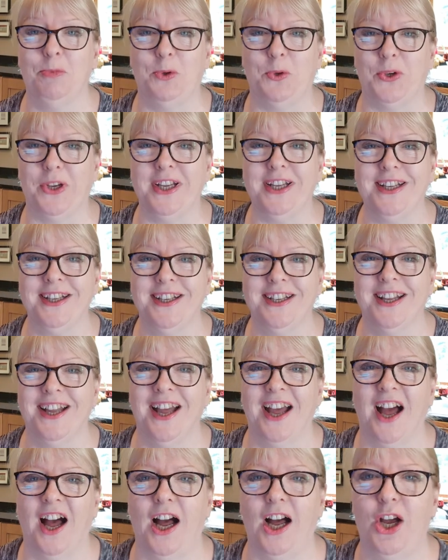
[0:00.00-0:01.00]
Morning.
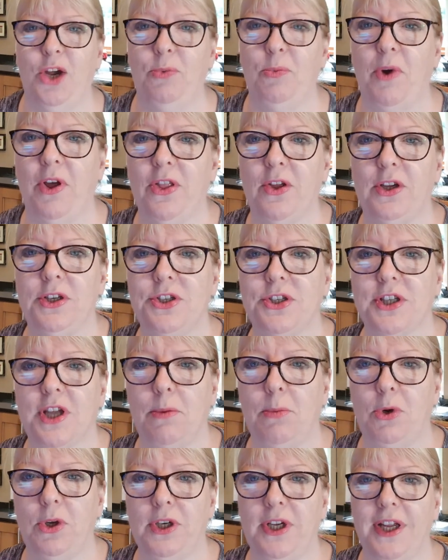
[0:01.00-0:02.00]
I thought I'd just
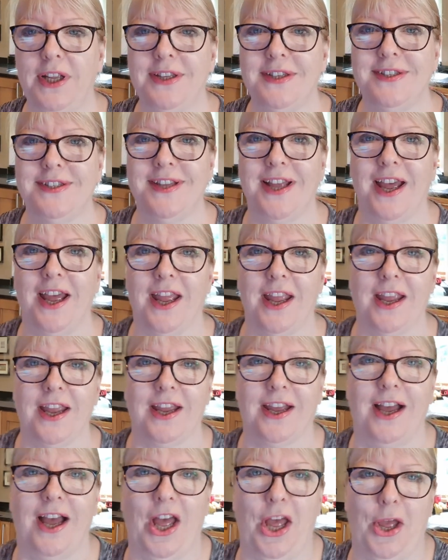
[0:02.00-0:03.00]
come on and
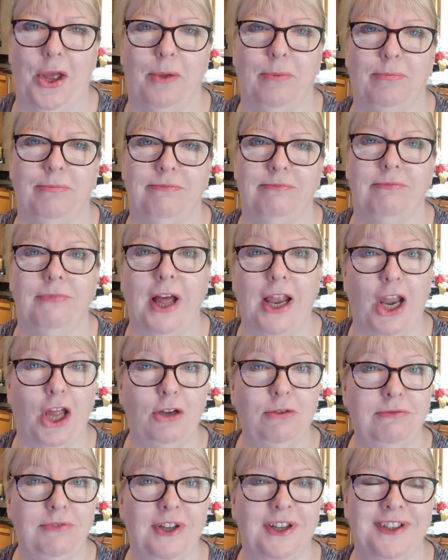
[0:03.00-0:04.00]
say
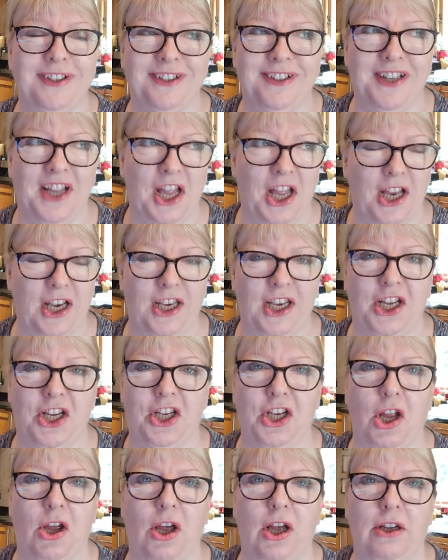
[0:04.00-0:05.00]
hello,
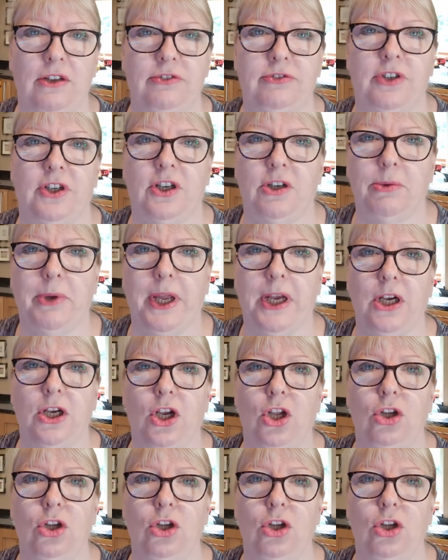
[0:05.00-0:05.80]
let you know how far I'm getting